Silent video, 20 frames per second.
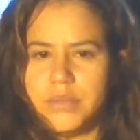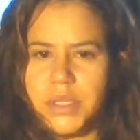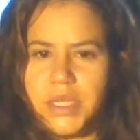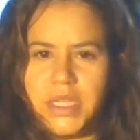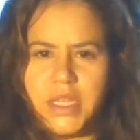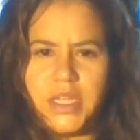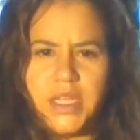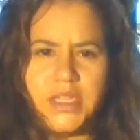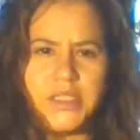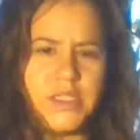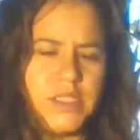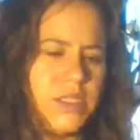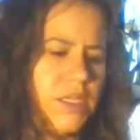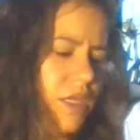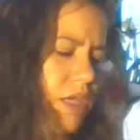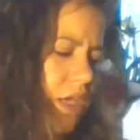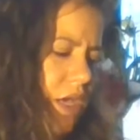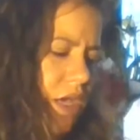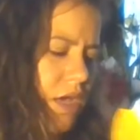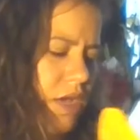But let's
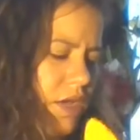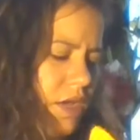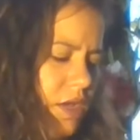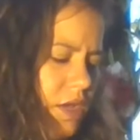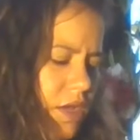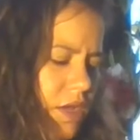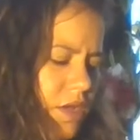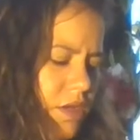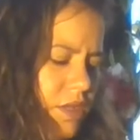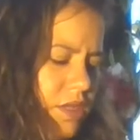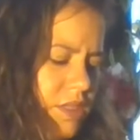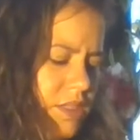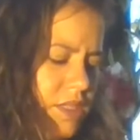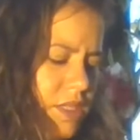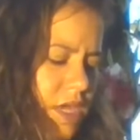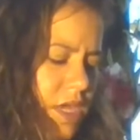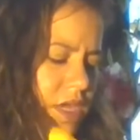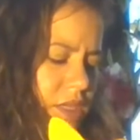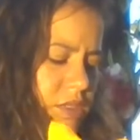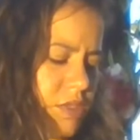see how the
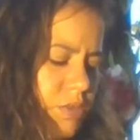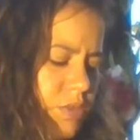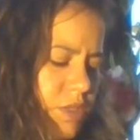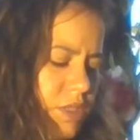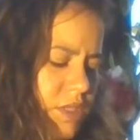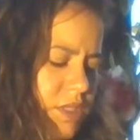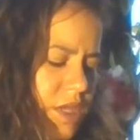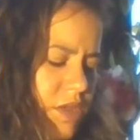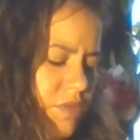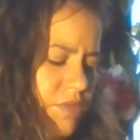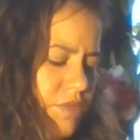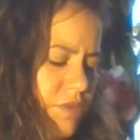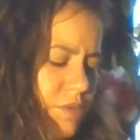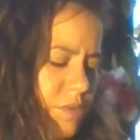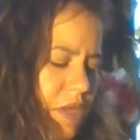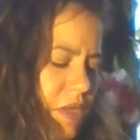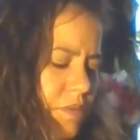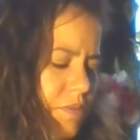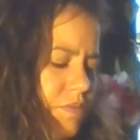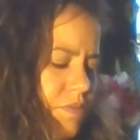size works out for
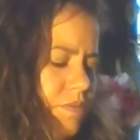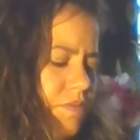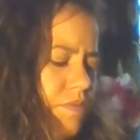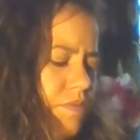me.